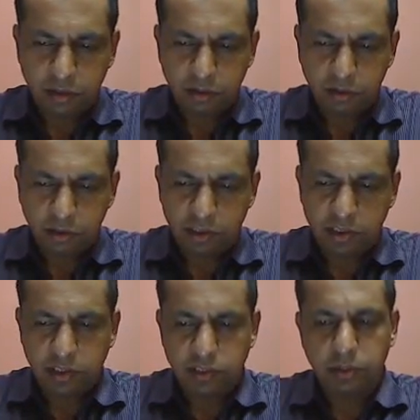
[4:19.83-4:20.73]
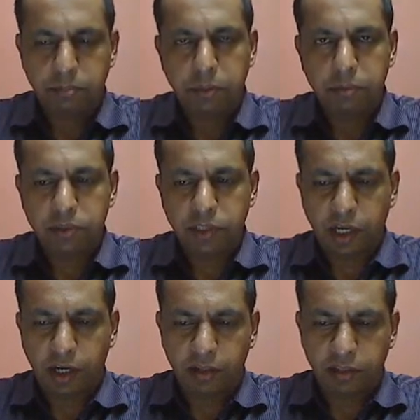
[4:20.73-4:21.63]
So, this is the
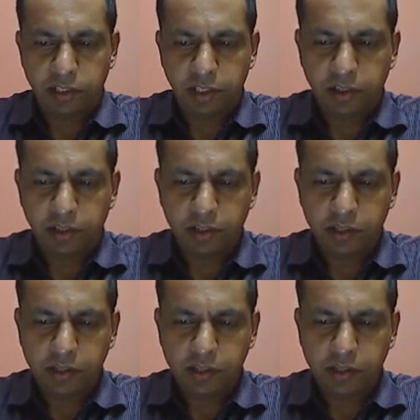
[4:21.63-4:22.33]
PMOS characteristic